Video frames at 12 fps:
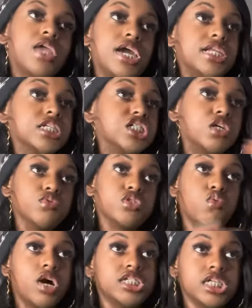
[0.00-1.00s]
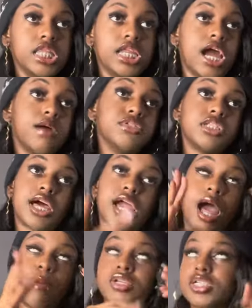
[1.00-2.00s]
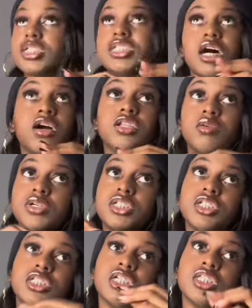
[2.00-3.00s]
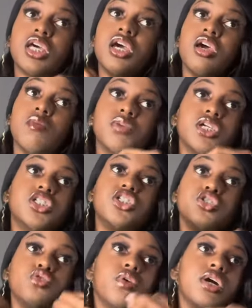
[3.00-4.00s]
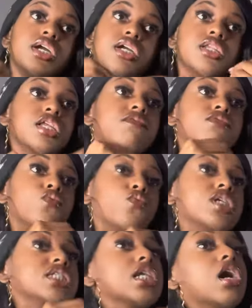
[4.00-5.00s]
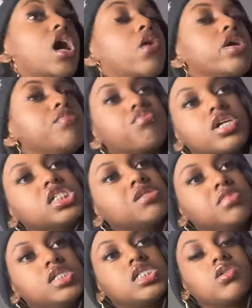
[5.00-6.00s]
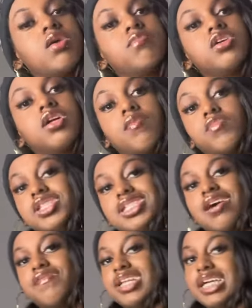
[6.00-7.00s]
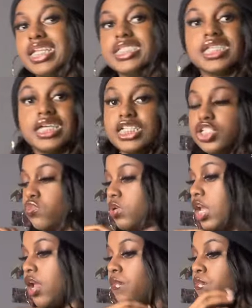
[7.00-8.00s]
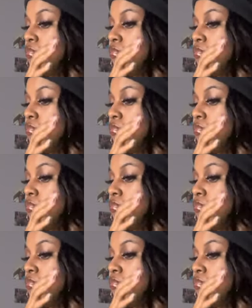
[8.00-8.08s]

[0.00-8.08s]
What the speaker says: And then the shit. I'm just like, I'm done talking to bitches. Bitch, I ain't never once in a hallway pressed me, so I'm really not gonna get into the issue with that.